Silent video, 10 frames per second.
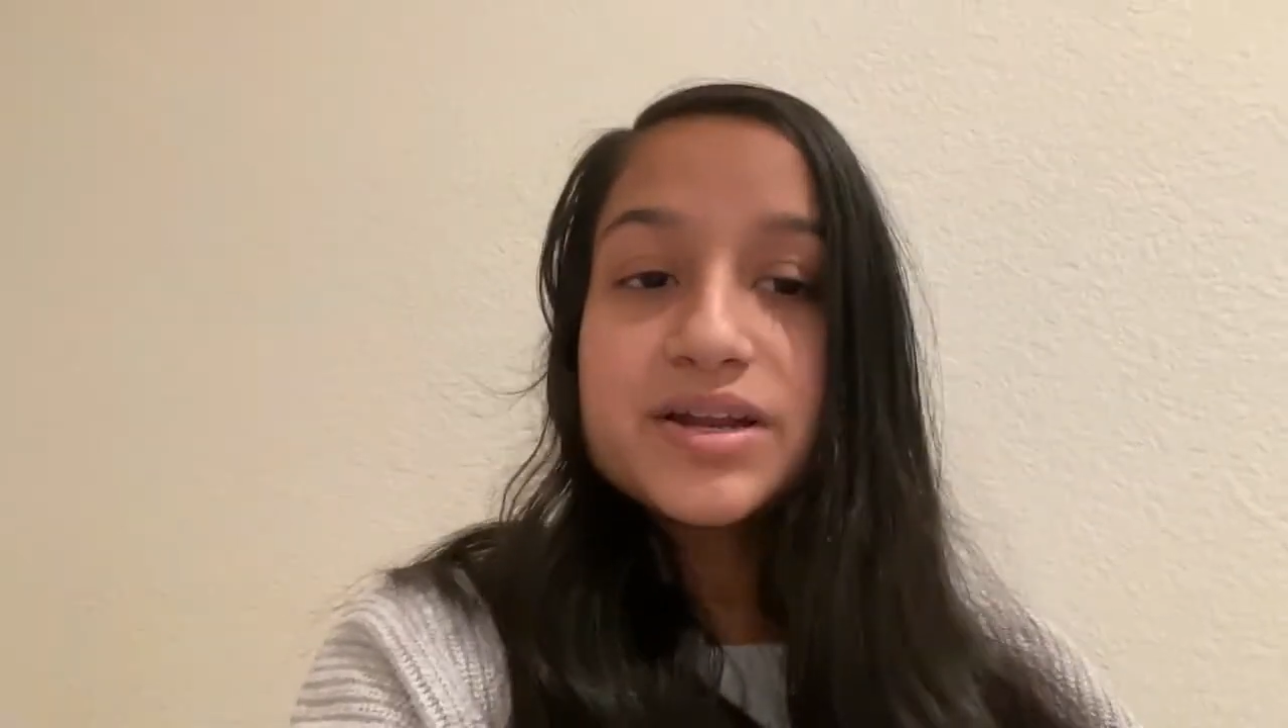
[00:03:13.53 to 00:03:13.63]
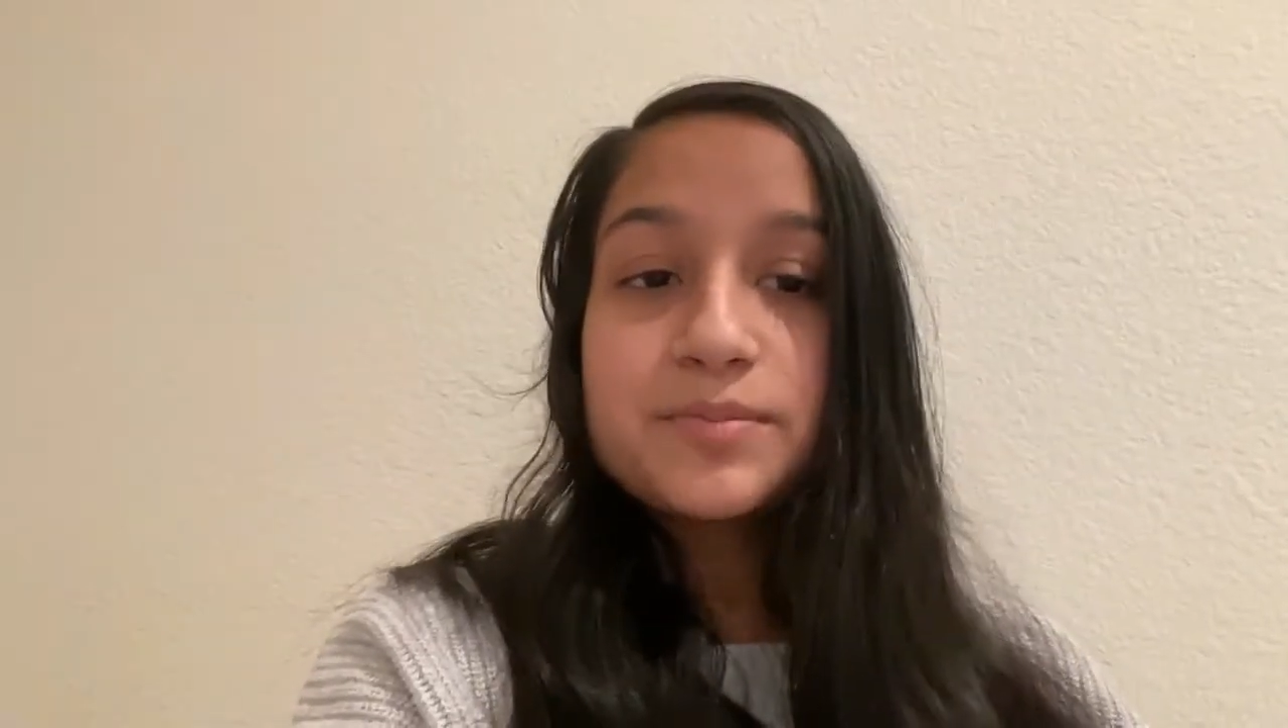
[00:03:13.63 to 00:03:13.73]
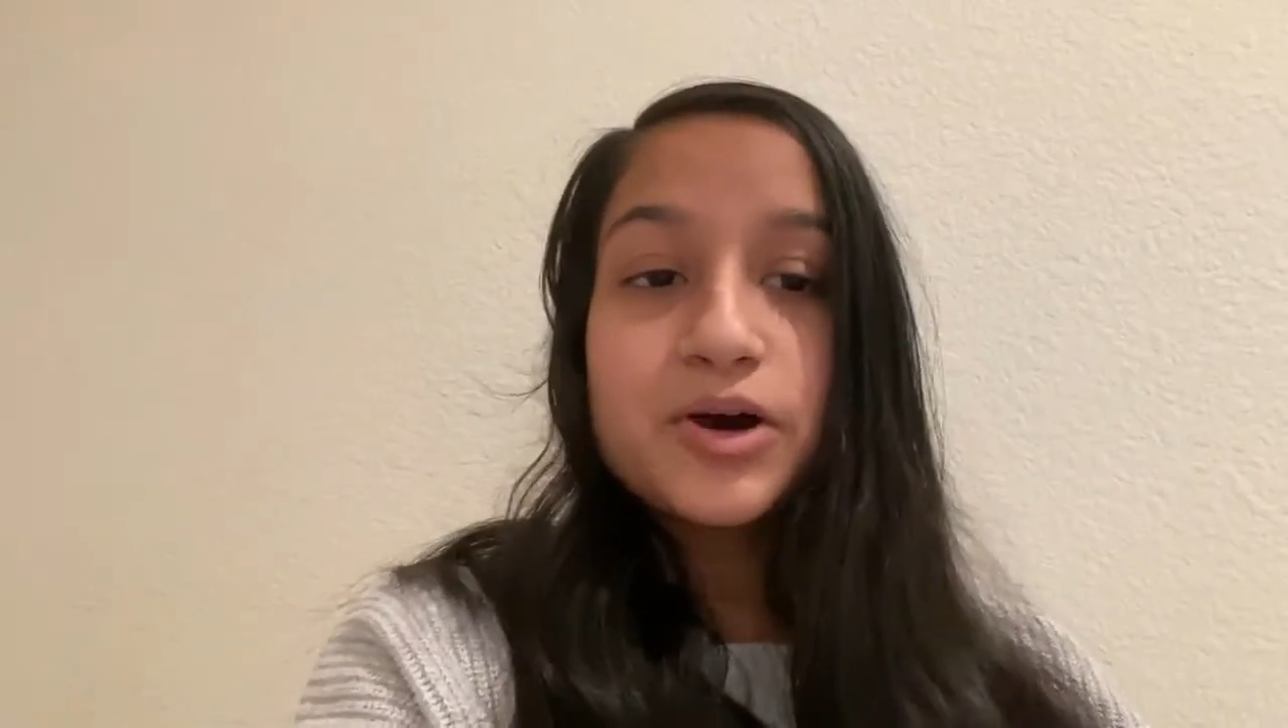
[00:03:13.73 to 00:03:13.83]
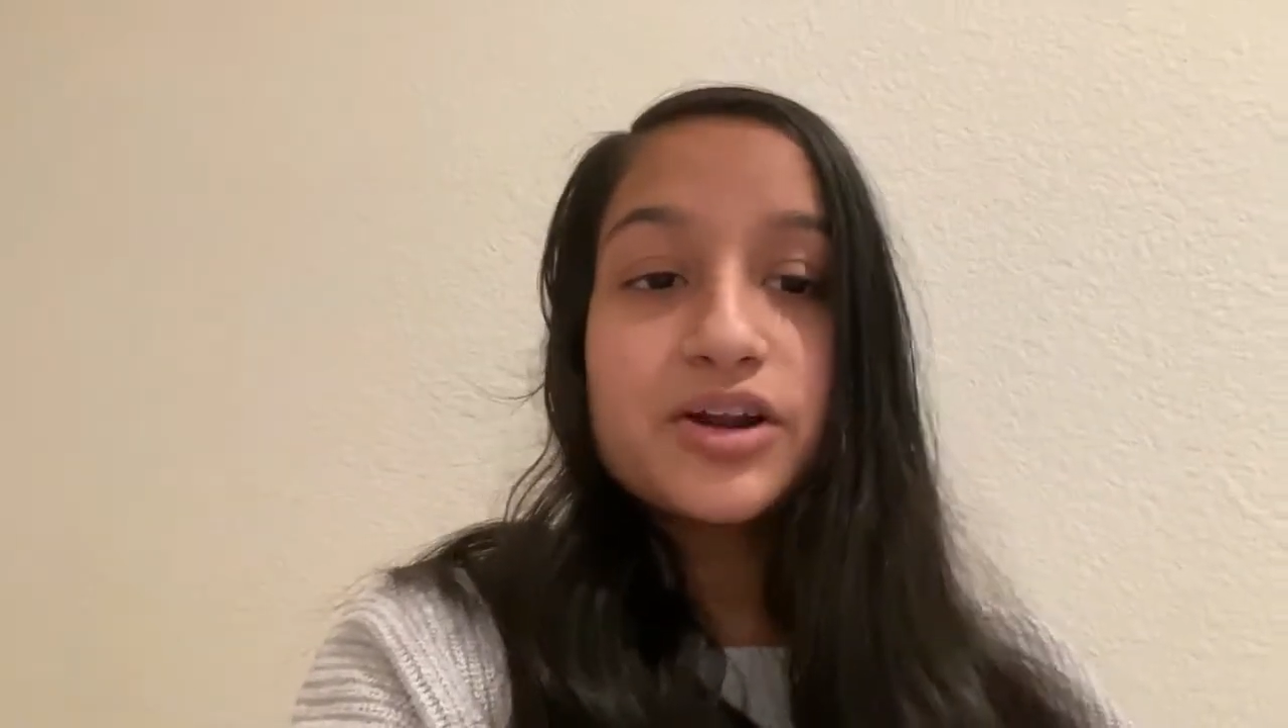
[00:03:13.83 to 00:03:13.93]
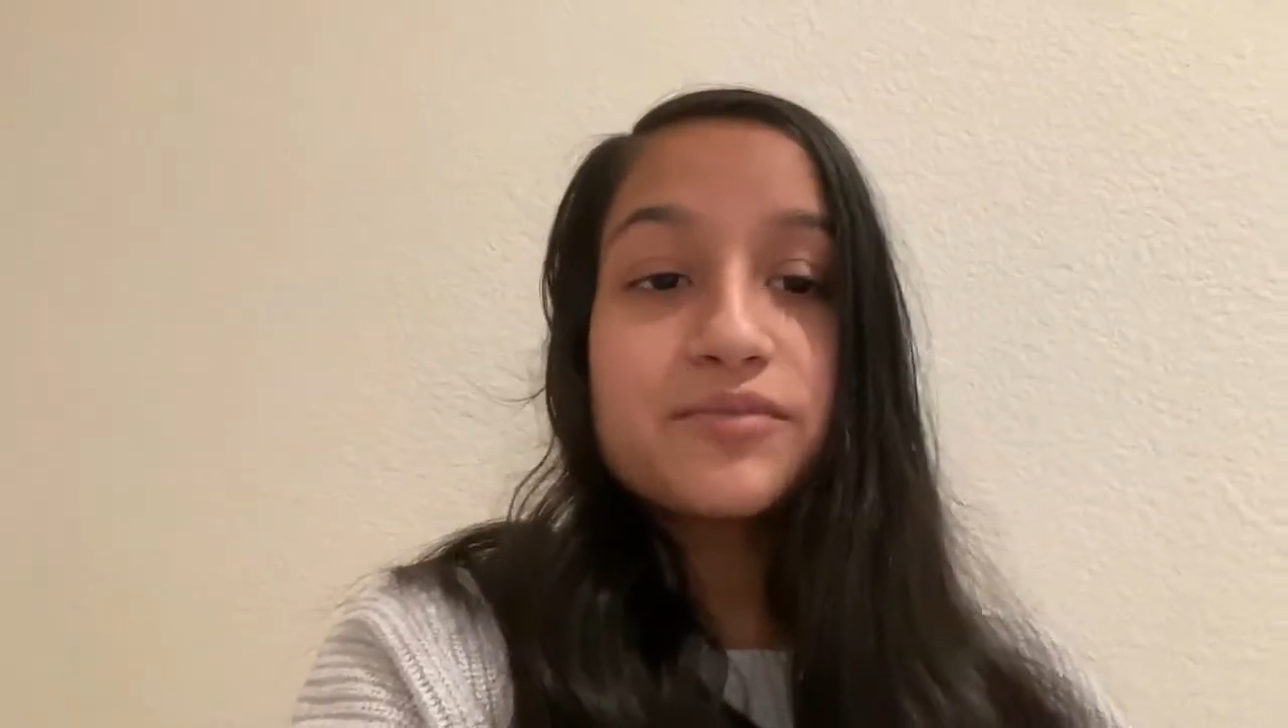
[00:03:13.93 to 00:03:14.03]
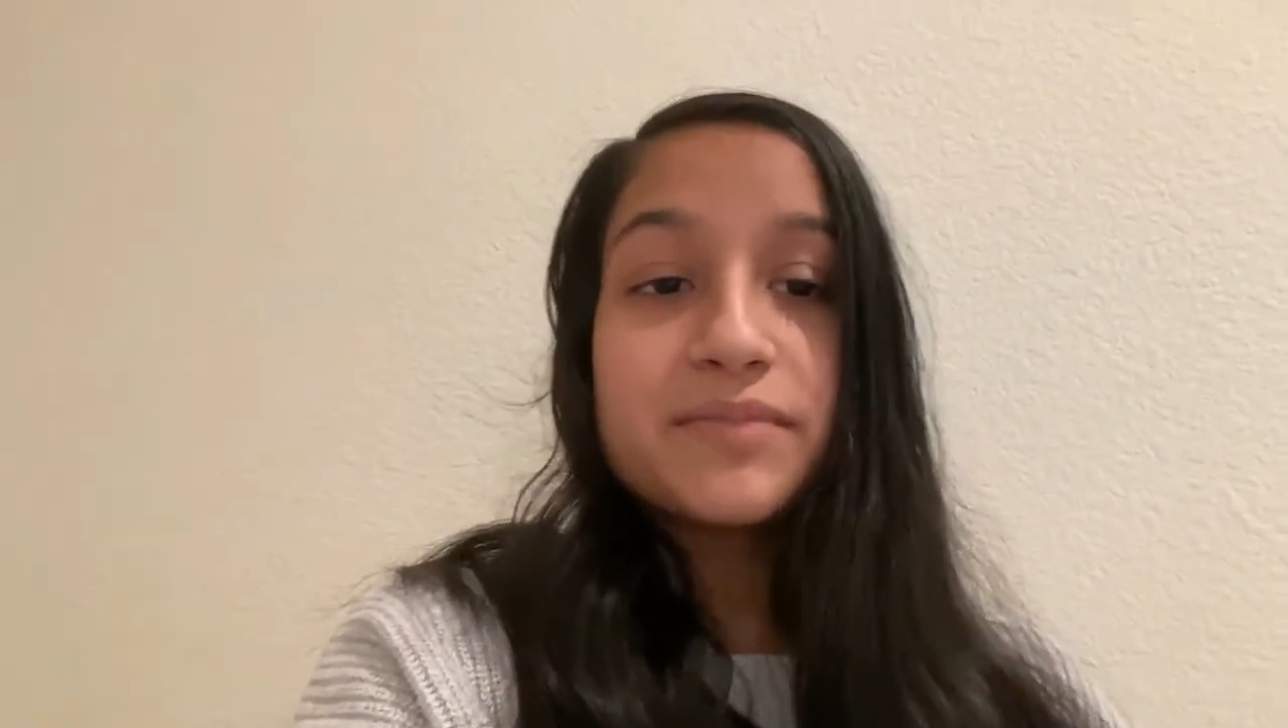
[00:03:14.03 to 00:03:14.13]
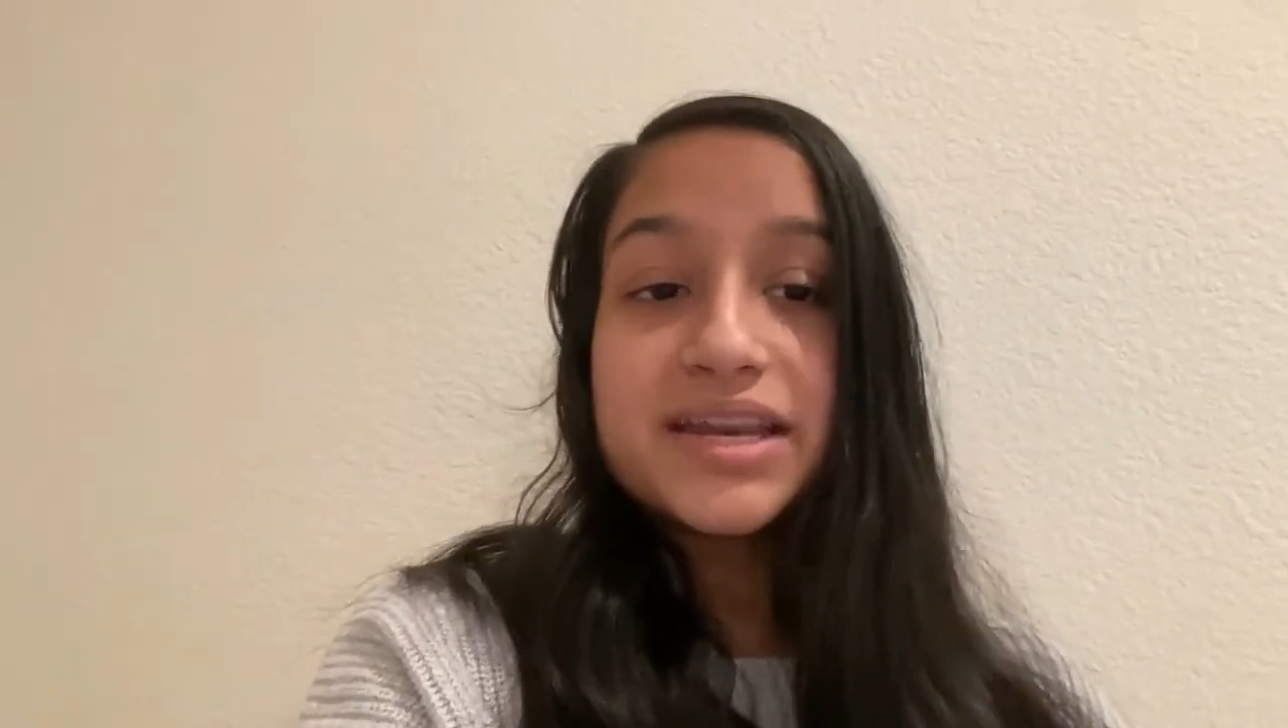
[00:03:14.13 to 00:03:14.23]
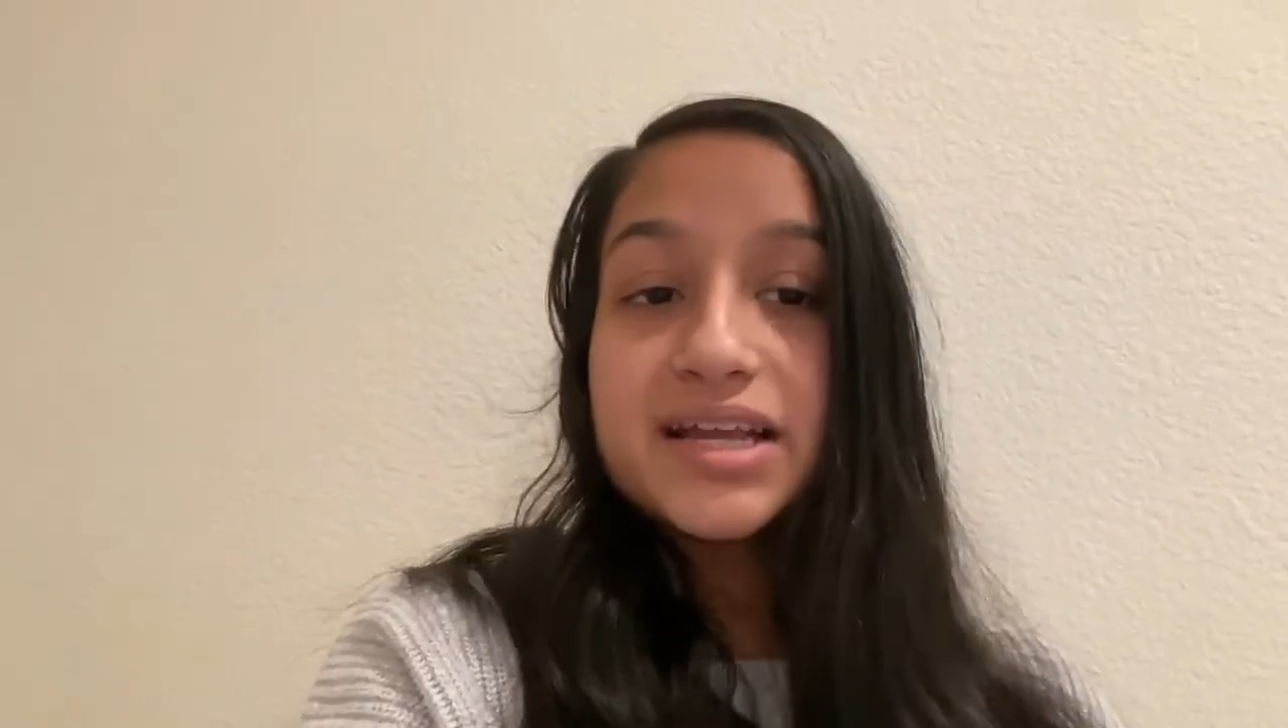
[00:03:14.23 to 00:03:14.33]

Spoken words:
a part of many